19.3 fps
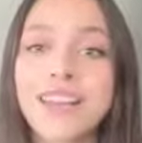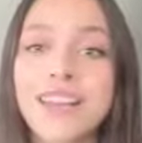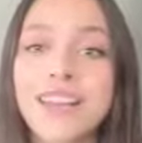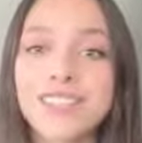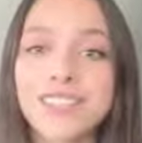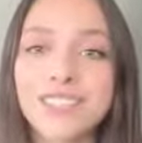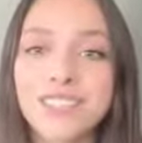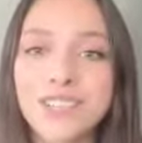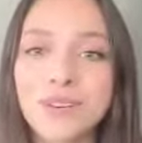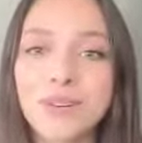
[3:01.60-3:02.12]
thing
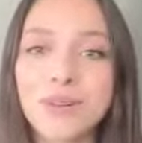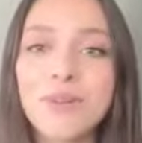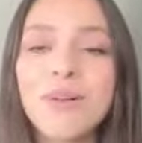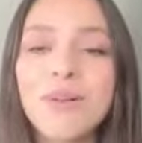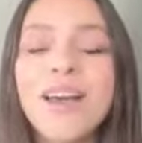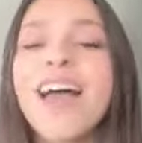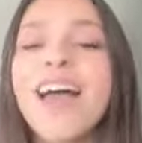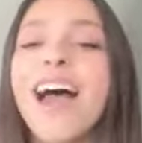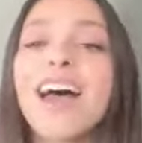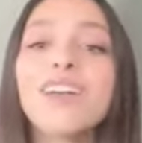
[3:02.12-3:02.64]
to do.
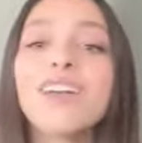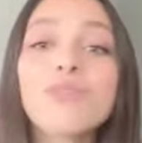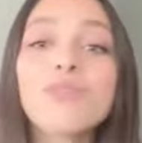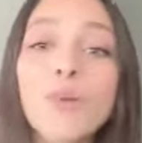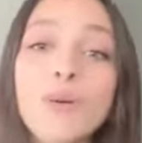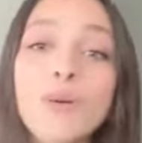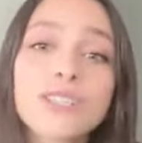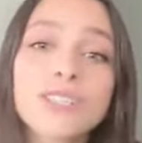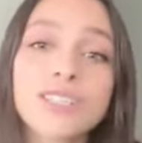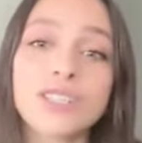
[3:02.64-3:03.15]
And of
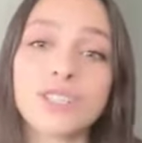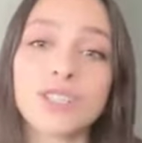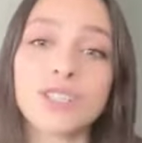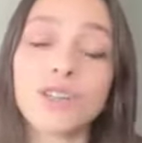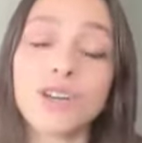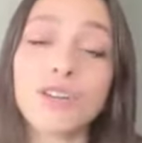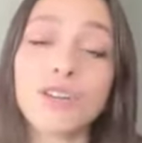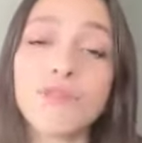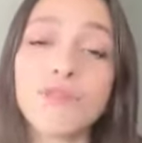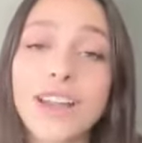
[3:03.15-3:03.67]
course, there's a
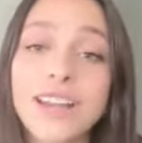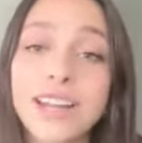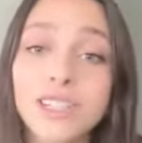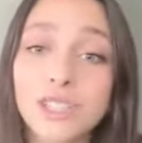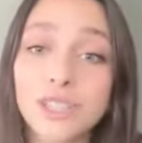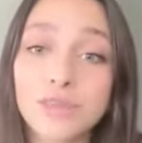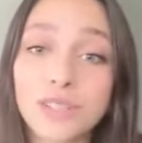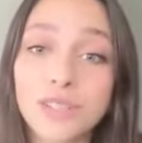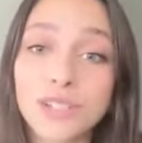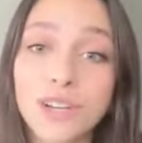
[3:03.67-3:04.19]
good
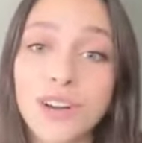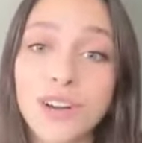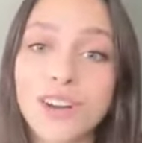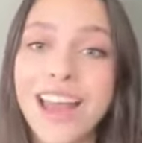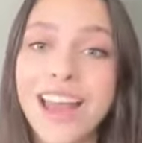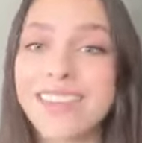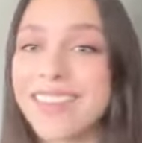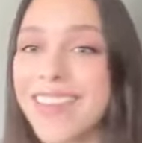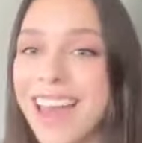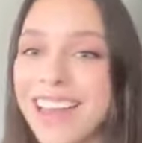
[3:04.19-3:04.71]
financial return
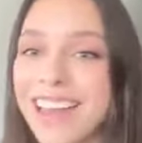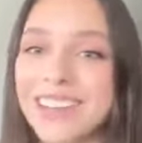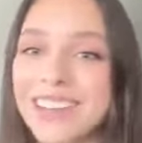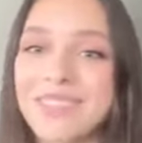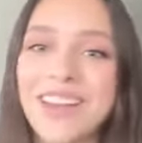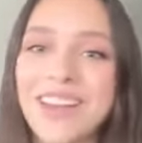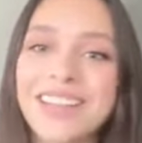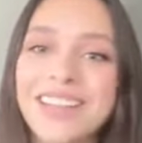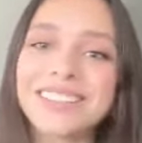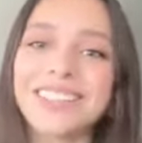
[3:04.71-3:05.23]
at the end
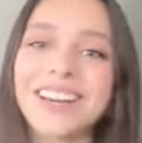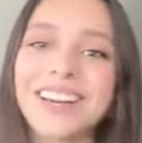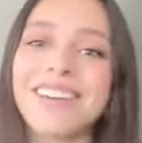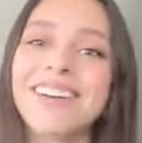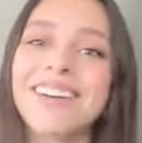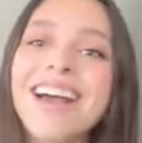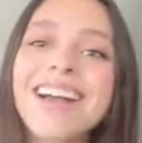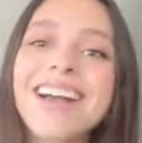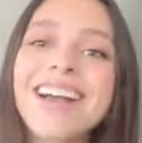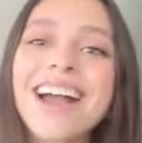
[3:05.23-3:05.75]
of it. So
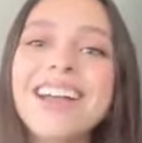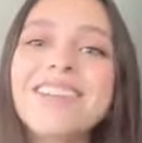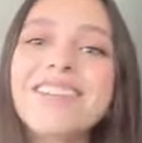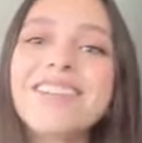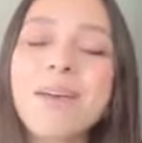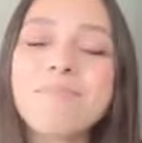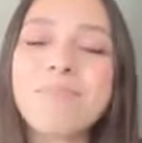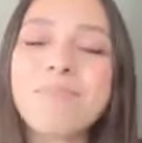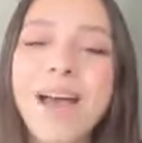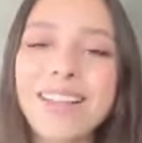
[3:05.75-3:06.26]
so kind of
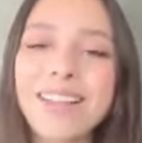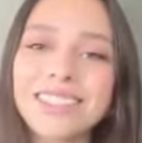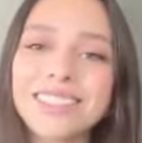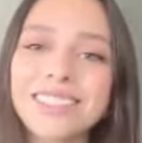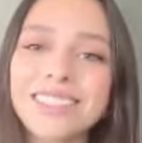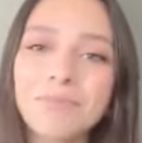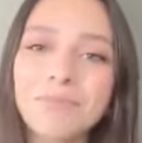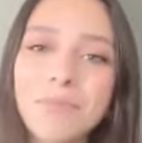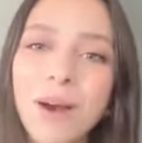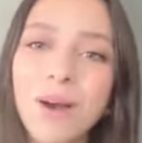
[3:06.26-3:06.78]
that
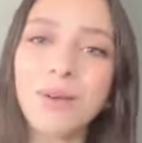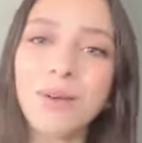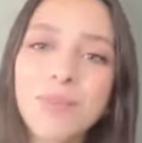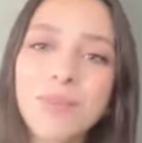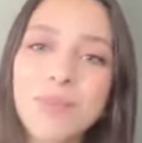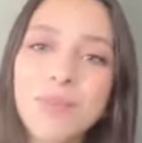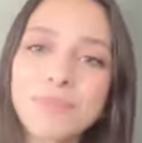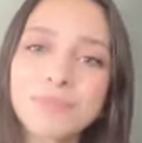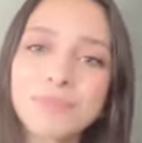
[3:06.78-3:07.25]
balance of both.